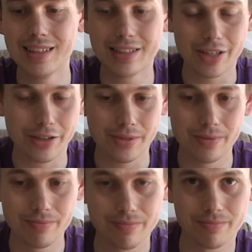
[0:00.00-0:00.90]
So
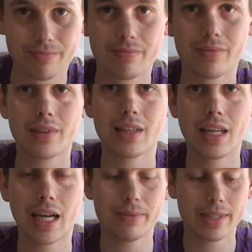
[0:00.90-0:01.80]

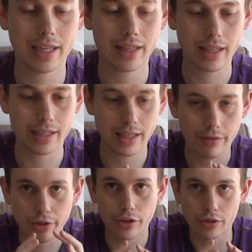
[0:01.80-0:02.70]
I'm saying that
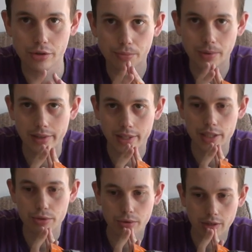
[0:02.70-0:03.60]
if you're going to build
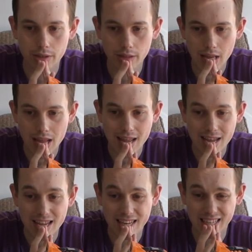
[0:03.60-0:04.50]
this truck,
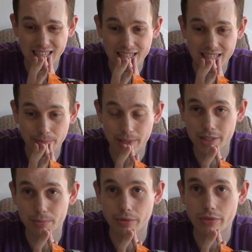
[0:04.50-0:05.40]
and as I
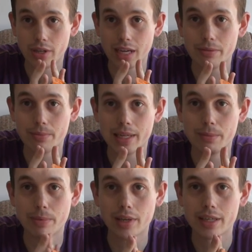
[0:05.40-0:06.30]
mentioned before, I have
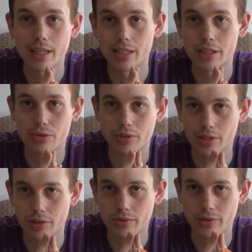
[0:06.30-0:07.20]
made building
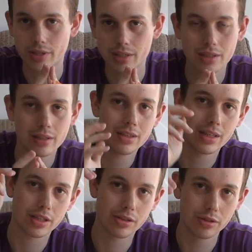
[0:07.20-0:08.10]
instructions for it.
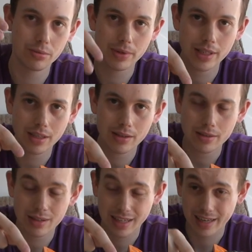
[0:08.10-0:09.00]
There's going to be
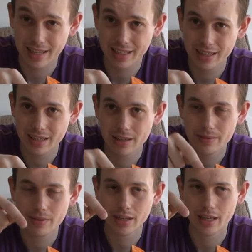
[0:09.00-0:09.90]
a link
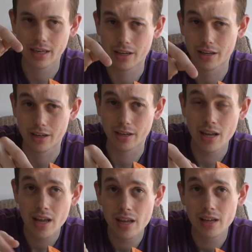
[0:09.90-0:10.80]
in uh,
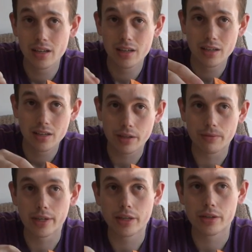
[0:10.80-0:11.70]
the
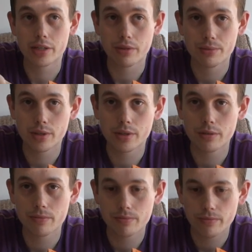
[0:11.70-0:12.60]
video description
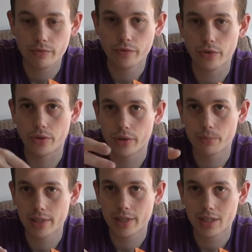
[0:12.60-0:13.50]
for the
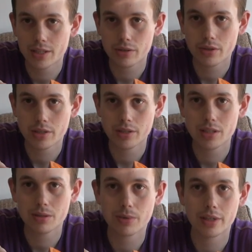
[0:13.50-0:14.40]
building
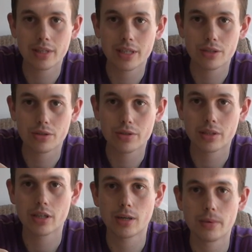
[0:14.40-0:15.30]
instructions, but there's also a
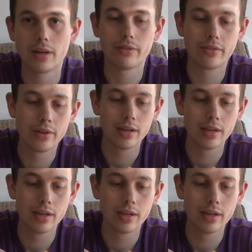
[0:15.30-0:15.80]
couple of